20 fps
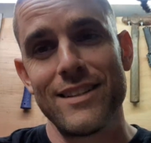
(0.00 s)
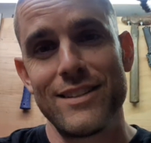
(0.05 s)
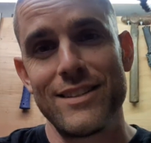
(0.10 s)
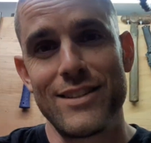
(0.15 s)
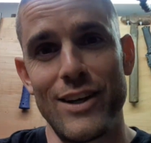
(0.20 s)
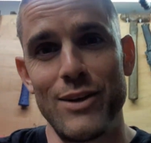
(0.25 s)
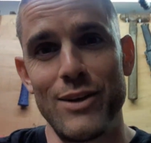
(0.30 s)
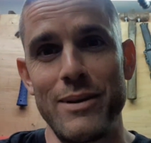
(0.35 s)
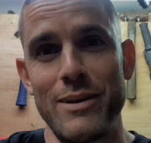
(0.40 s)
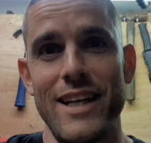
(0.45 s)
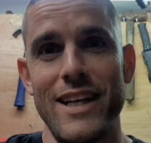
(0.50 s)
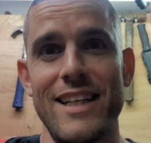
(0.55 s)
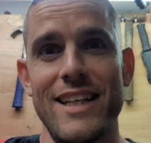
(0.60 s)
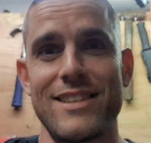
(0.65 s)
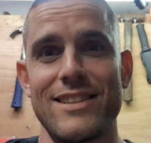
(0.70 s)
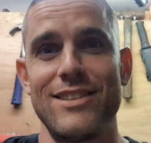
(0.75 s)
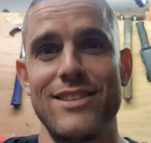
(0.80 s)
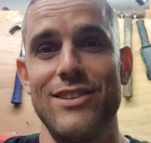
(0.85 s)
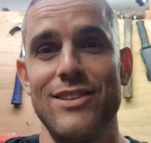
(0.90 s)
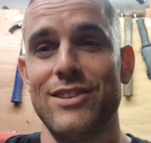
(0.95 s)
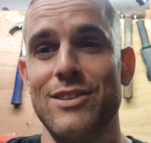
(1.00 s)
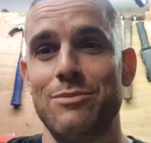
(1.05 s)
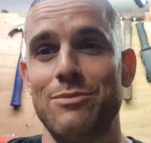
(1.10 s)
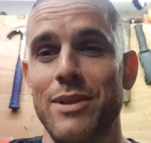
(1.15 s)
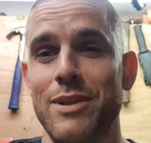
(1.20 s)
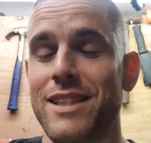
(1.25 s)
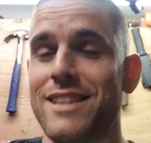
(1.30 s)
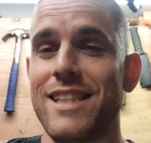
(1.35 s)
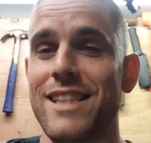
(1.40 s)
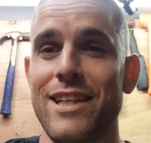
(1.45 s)
Toby hasn't
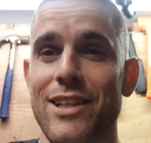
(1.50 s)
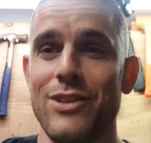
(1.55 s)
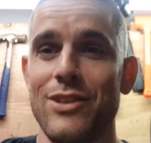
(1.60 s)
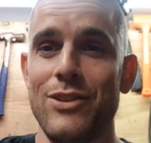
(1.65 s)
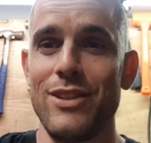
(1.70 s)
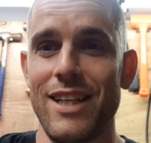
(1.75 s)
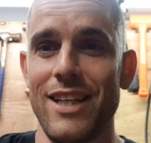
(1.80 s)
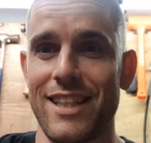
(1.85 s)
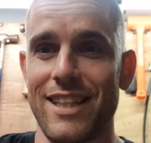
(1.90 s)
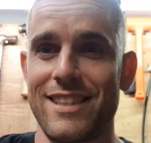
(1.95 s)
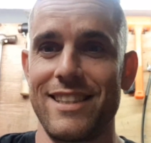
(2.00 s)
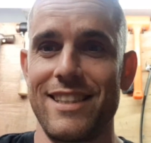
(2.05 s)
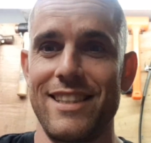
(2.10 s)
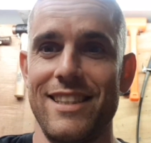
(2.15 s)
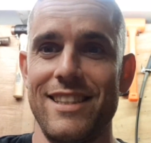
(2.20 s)
been sick at all, actually.